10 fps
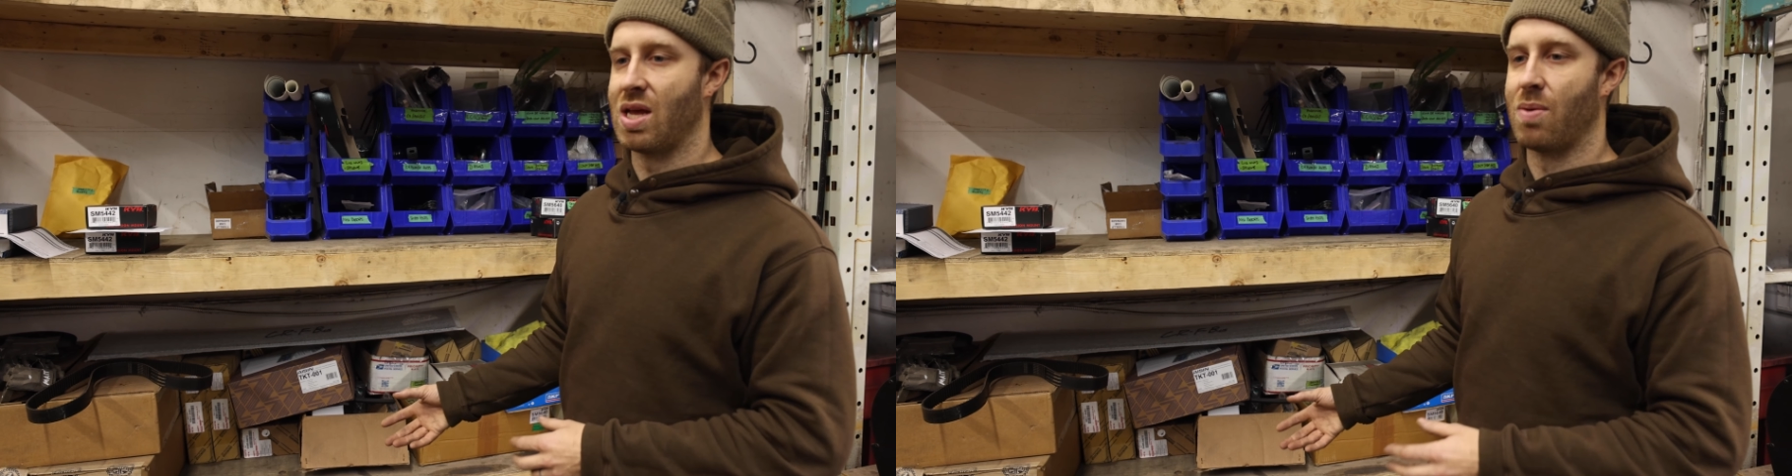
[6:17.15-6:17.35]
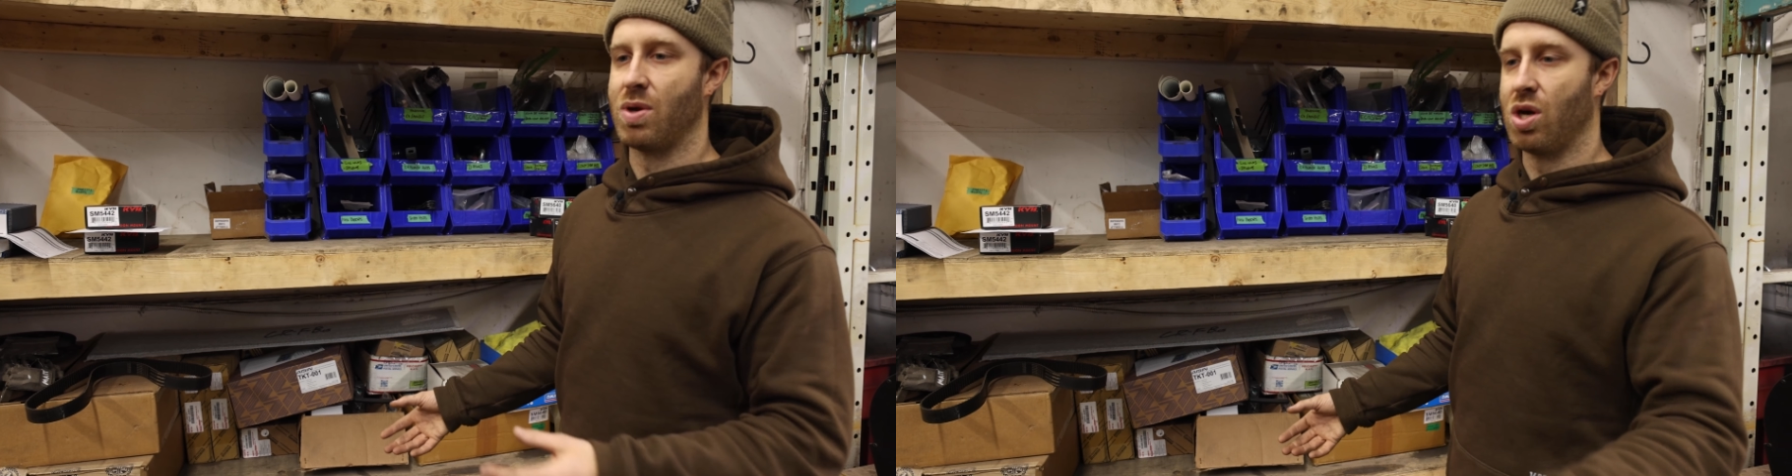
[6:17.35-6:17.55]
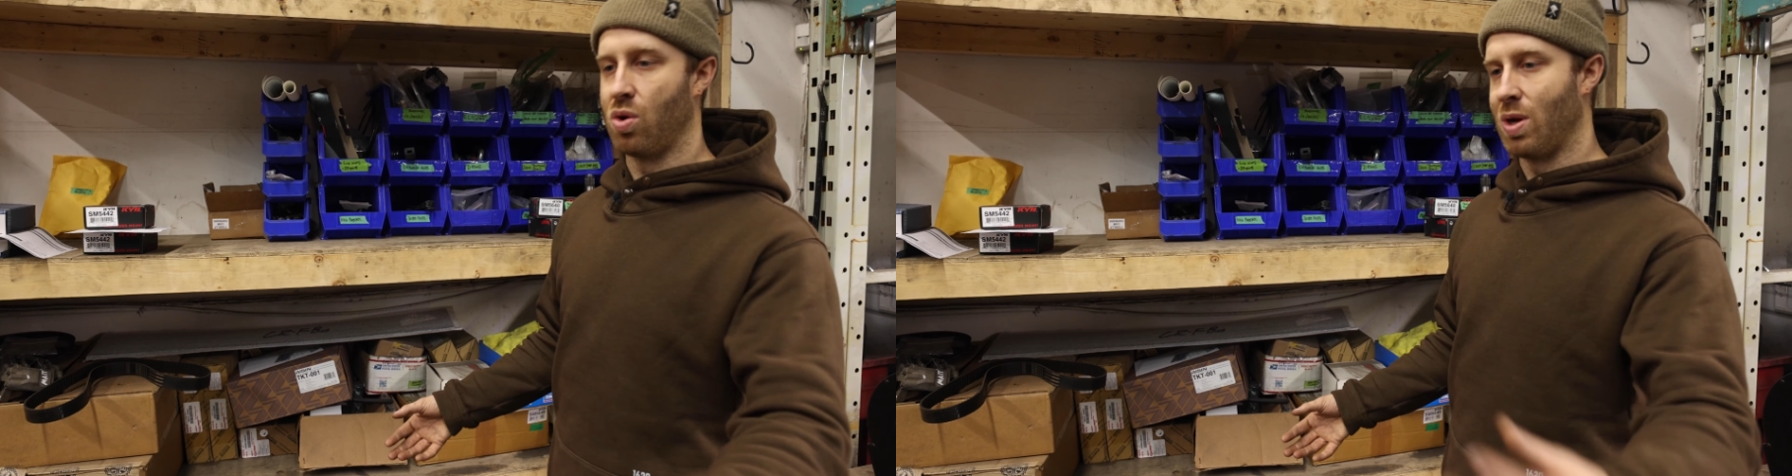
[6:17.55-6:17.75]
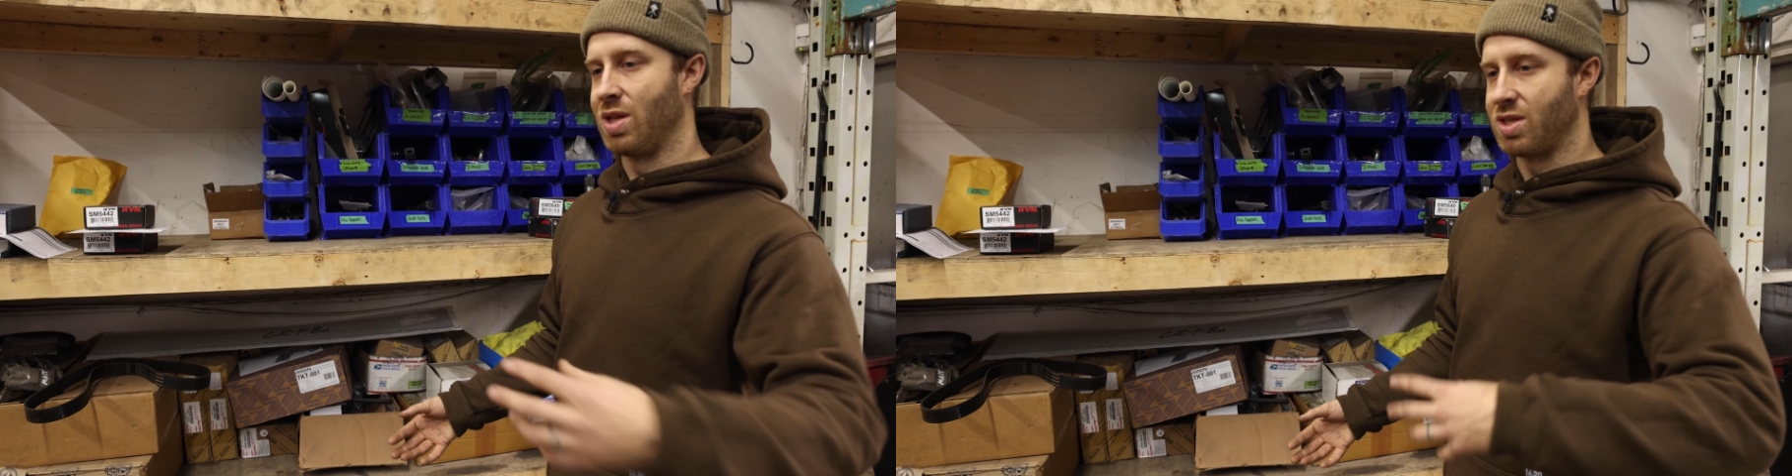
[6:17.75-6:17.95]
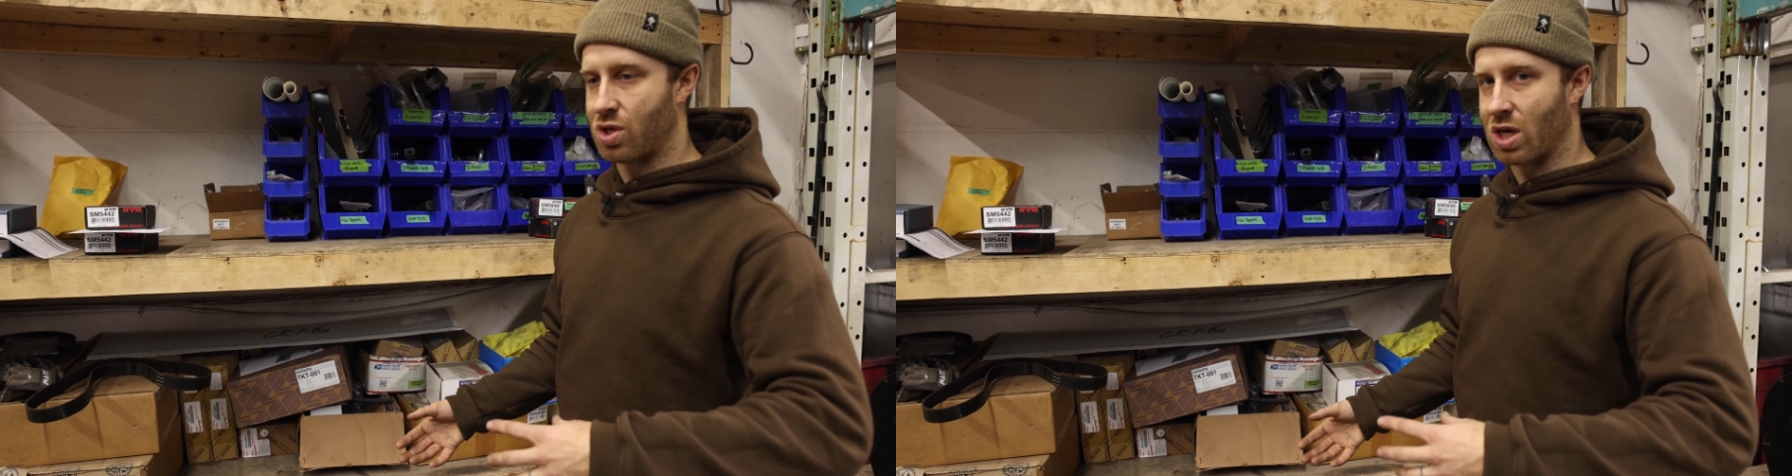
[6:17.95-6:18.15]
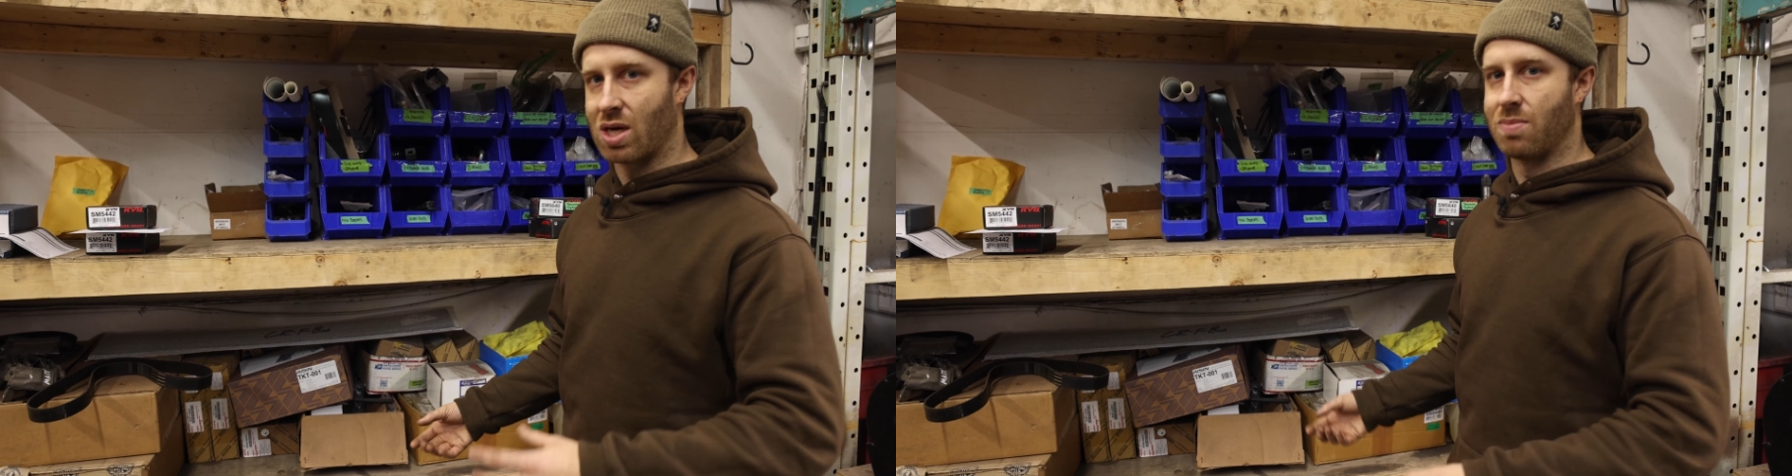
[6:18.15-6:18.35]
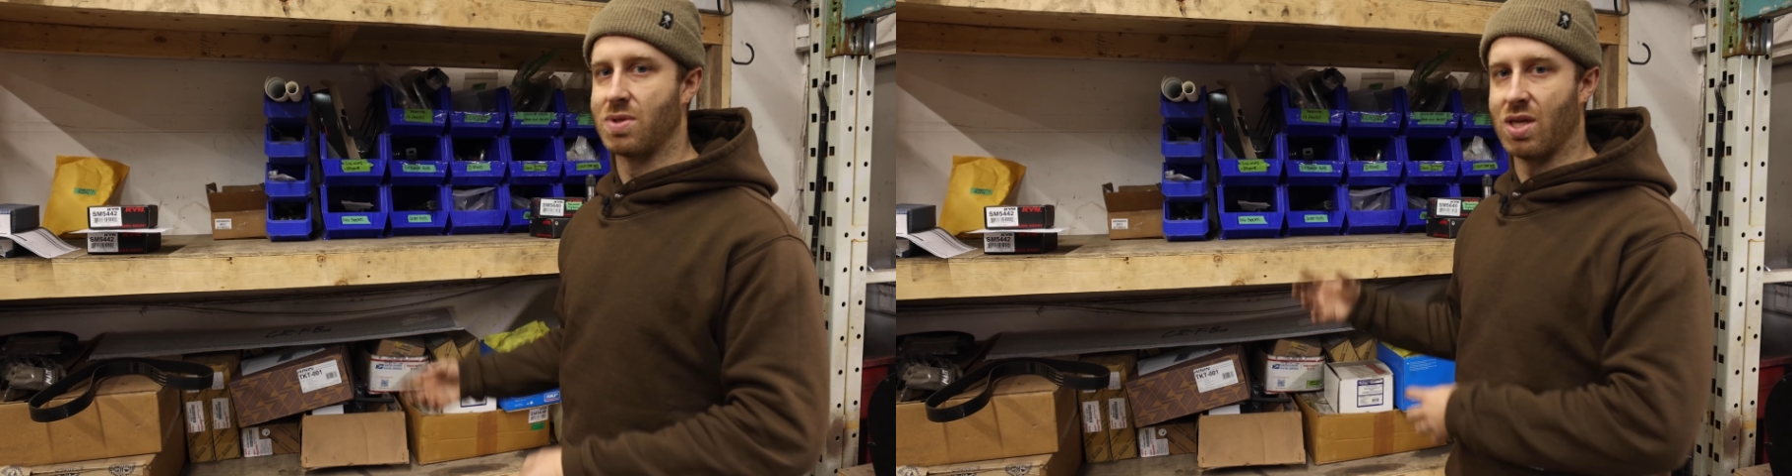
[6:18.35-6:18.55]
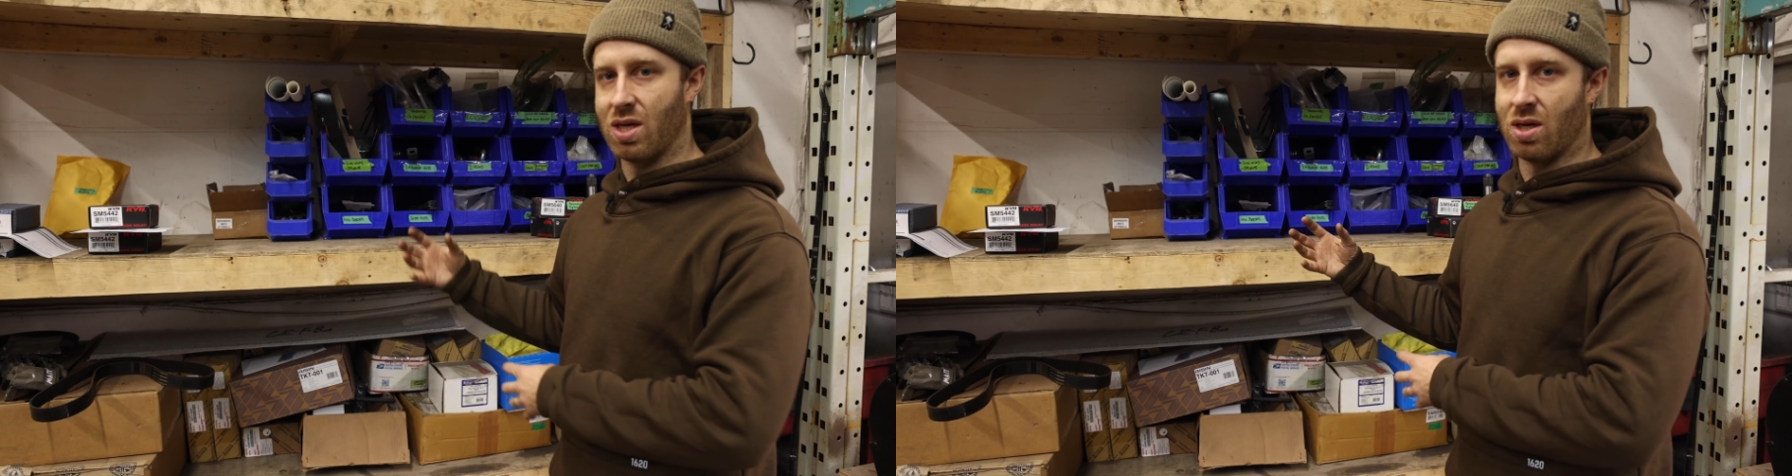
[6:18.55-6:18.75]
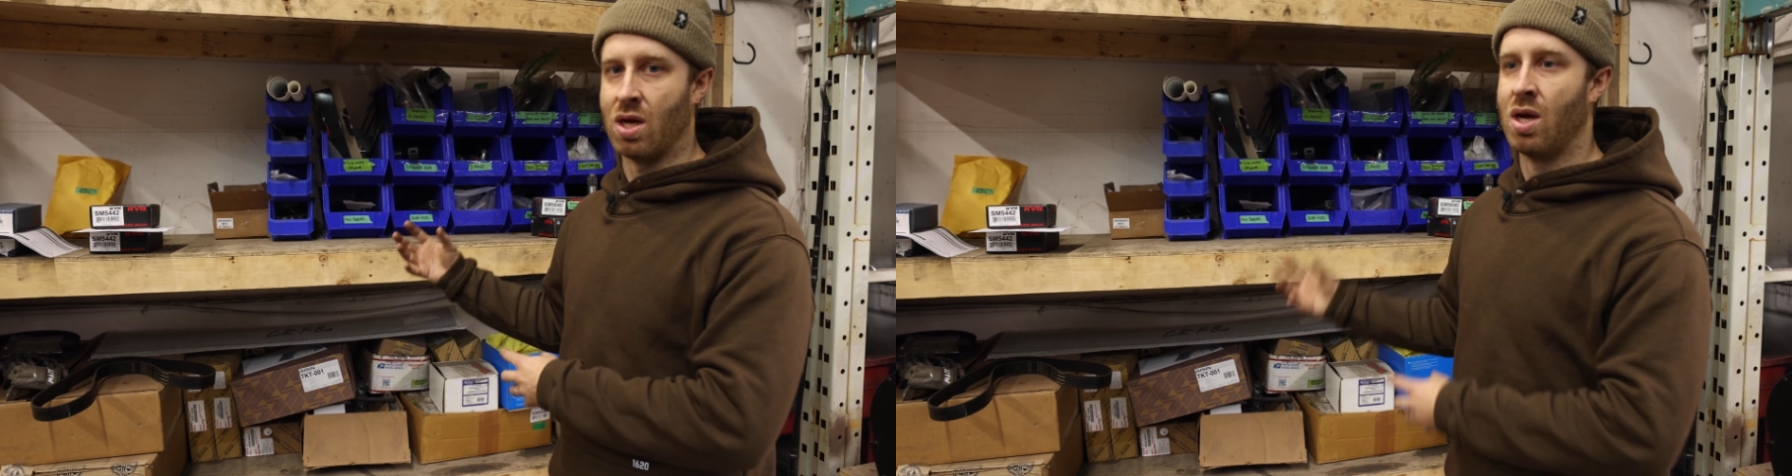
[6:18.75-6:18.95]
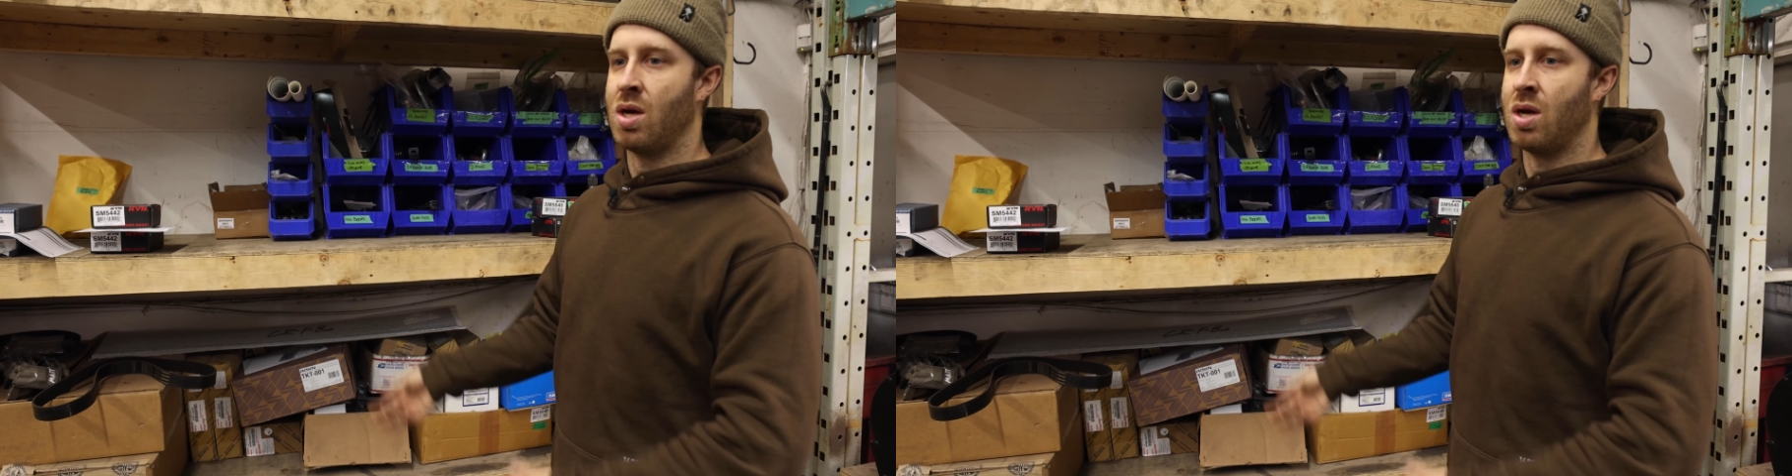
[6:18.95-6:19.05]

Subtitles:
that we know when this truck comes in,